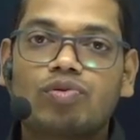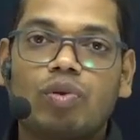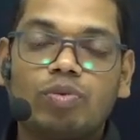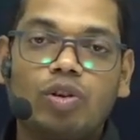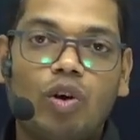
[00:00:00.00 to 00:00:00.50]

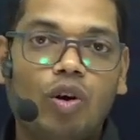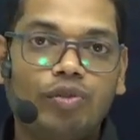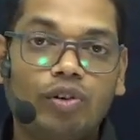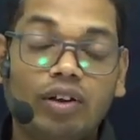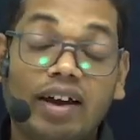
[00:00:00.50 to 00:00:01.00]
from the
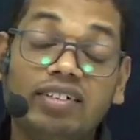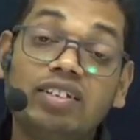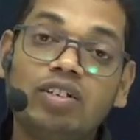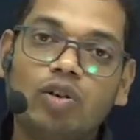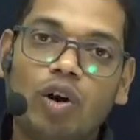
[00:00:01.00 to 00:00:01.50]
ovule, and
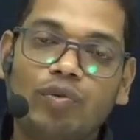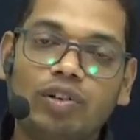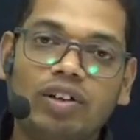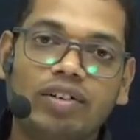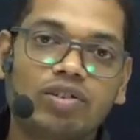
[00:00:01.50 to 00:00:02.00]
in the ovule
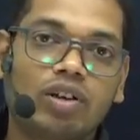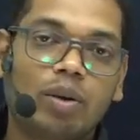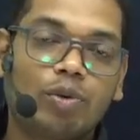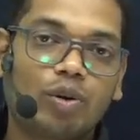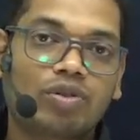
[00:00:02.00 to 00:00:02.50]
there is
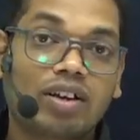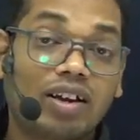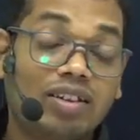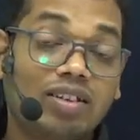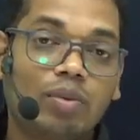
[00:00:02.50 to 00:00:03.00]
embryo sac,
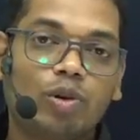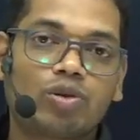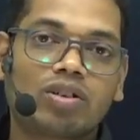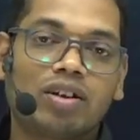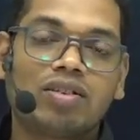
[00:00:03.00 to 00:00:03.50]
in the embryo
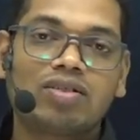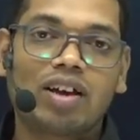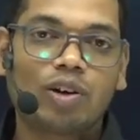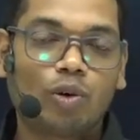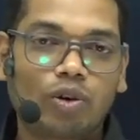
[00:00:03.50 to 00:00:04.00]
sac there is
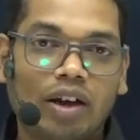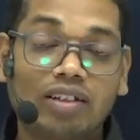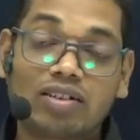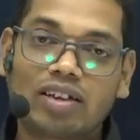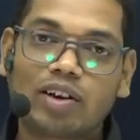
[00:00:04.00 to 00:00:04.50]
zygote, and
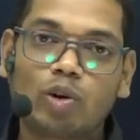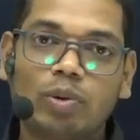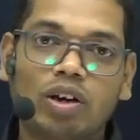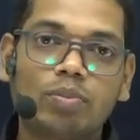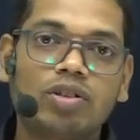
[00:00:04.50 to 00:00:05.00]
the zygote
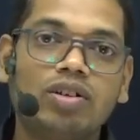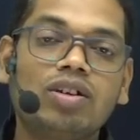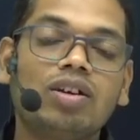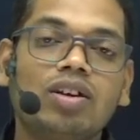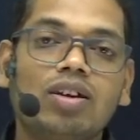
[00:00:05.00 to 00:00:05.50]
becomes
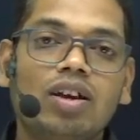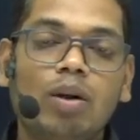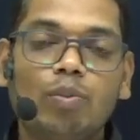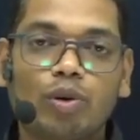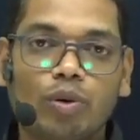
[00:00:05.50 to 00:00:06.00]
the
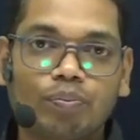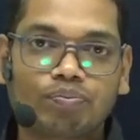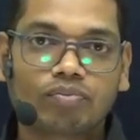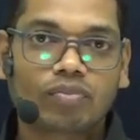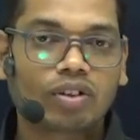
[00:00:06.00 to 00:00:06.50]
embryo,
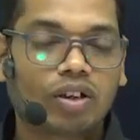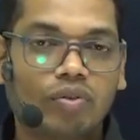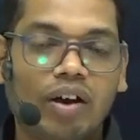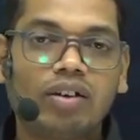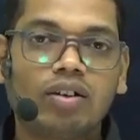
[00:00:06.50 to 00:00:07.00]

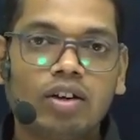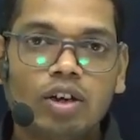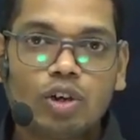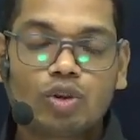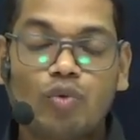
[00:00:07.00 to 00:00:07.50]
right?
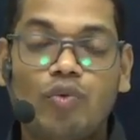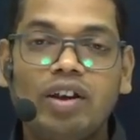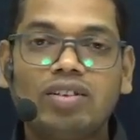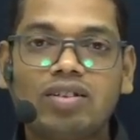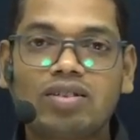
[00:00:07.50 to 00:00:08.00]
So
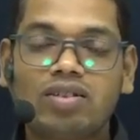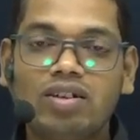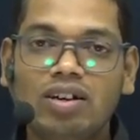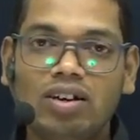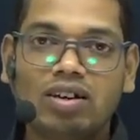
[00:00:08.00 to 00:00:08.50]
when the
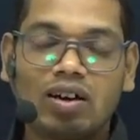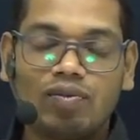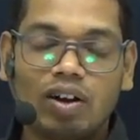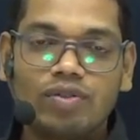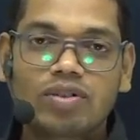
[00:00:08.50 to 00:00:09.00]
seed
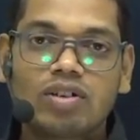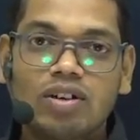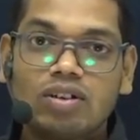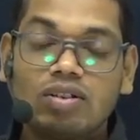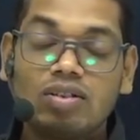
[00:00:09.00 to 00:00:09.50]
develops,
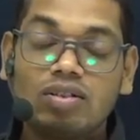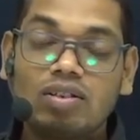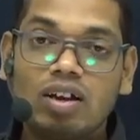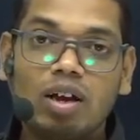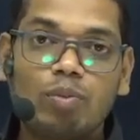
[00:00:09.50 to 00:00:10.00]

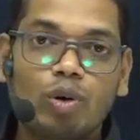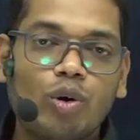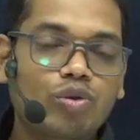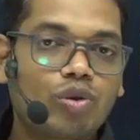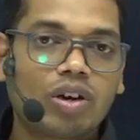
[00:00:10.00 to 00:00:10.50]
the embryo
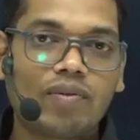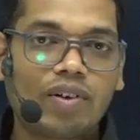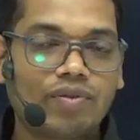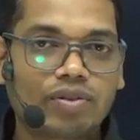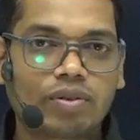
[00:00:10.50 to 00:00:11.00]
also
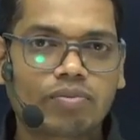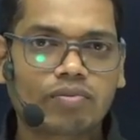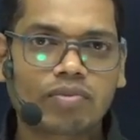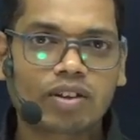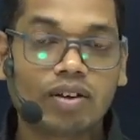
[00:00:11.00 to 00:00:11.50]
develops,
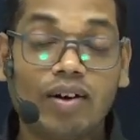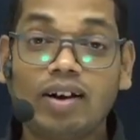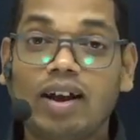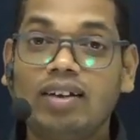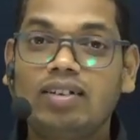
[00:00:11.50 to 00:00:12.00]

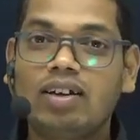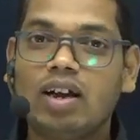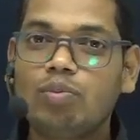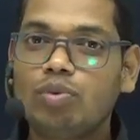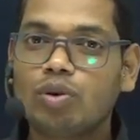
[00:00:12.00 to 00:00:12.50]
right? And the
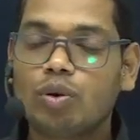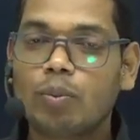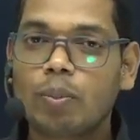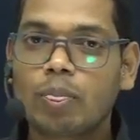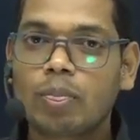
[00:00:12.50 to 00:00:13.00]
embryo